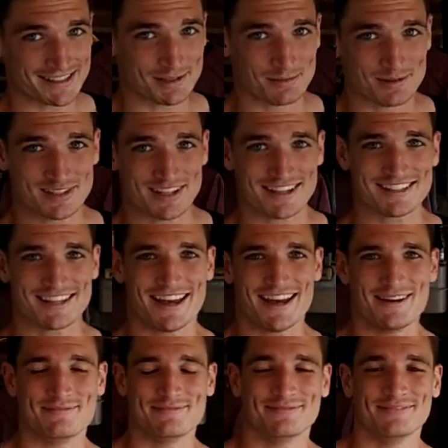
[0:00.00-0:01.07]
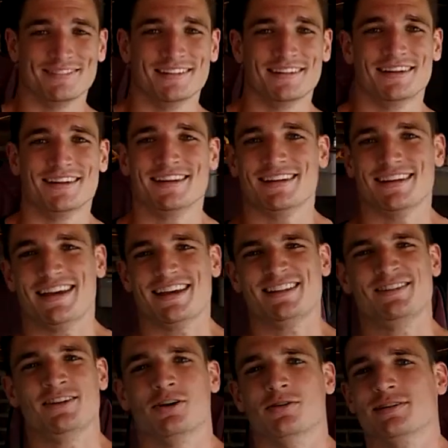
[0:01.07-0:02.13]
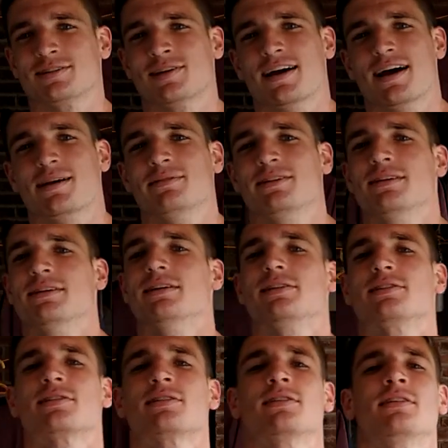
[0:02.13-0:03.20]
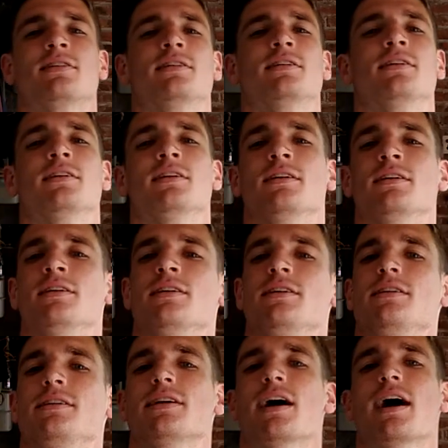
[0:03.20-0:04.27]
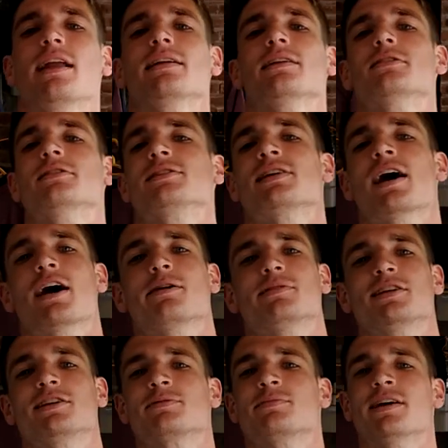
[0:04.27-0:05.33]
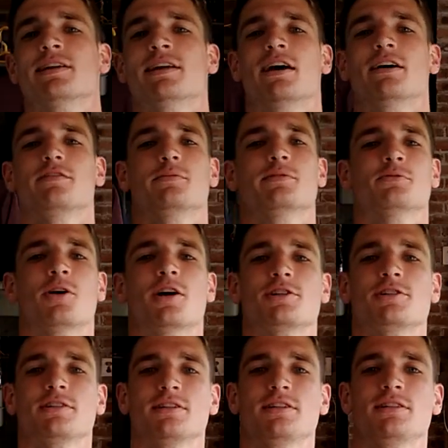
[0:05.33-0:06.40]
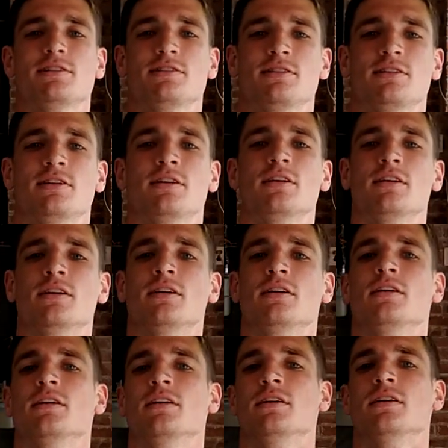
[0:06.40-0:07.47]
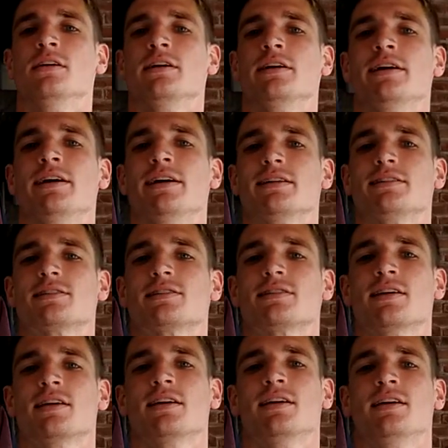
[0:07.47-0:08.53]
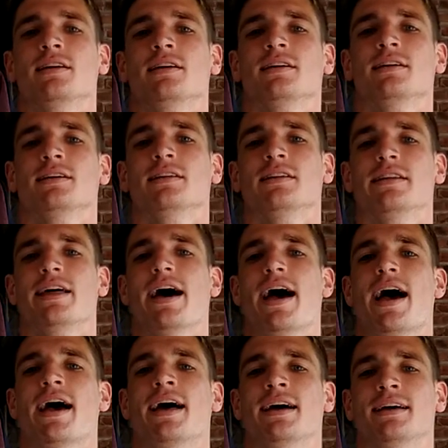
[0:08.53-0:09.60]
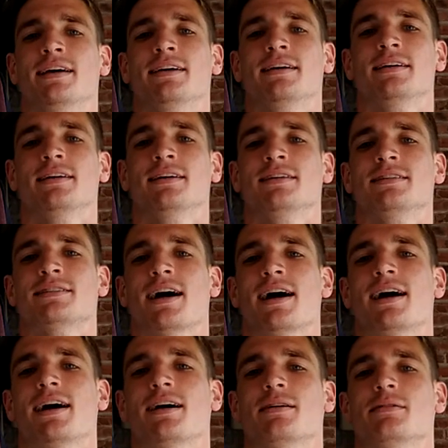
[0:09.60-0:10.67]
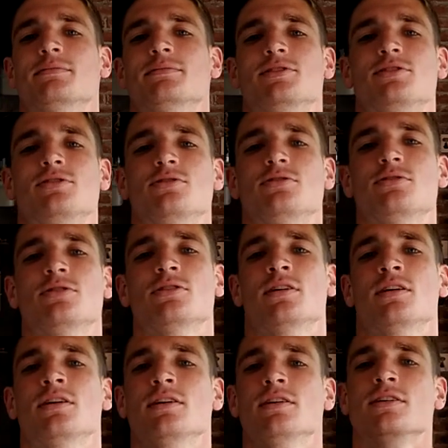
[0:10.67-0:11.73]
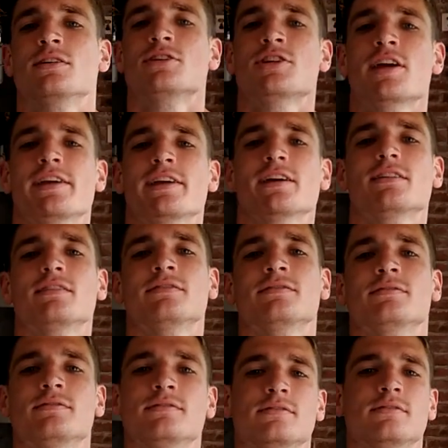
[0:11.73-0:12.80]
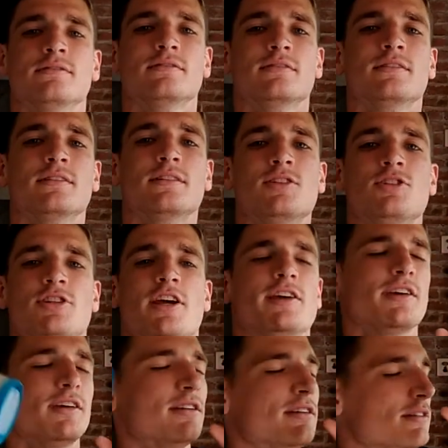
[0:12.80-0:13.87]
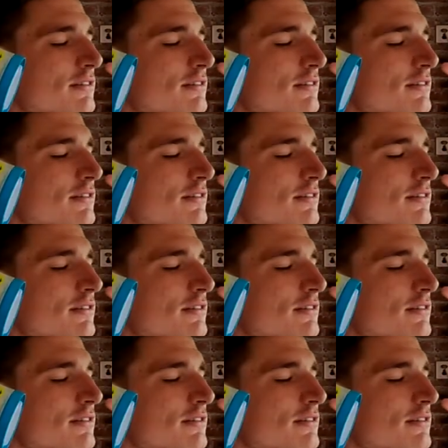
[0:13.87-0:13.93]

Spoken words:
almost that time. And we know what time it is. You gotta know what time it is by now. Have you been watching these? It's that time to shake it. Shake it.